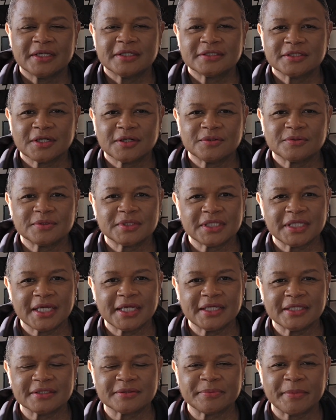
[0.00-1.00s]
So
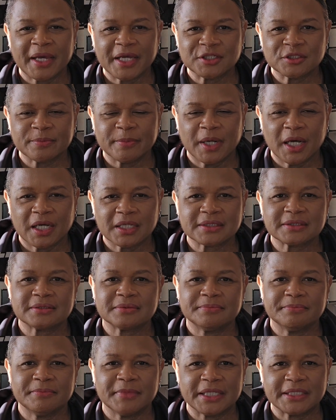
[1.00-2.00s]
today is Matchbox
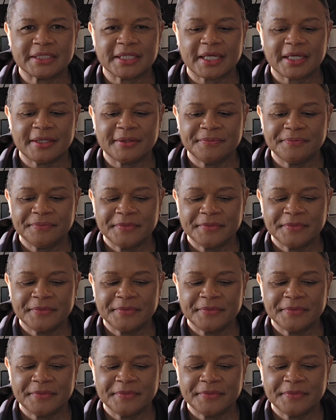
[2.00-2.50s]
Monday,